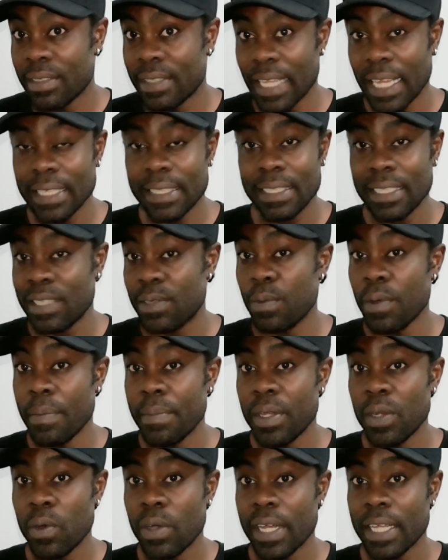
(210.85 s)
That is what
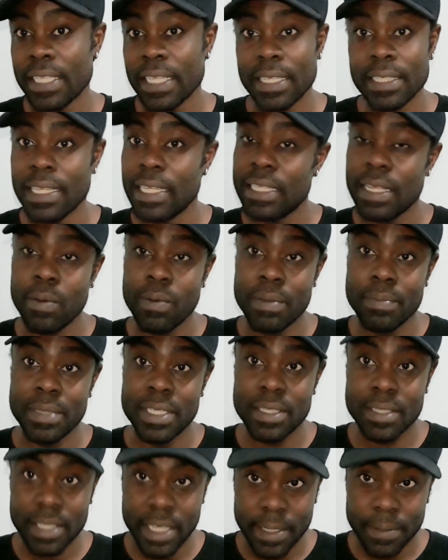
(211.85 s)
we look at and that is what
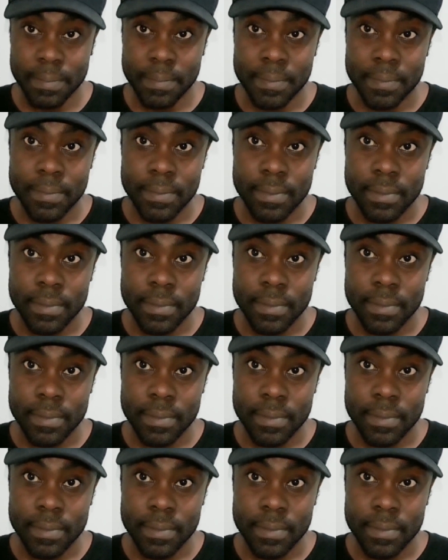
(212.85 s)
we set.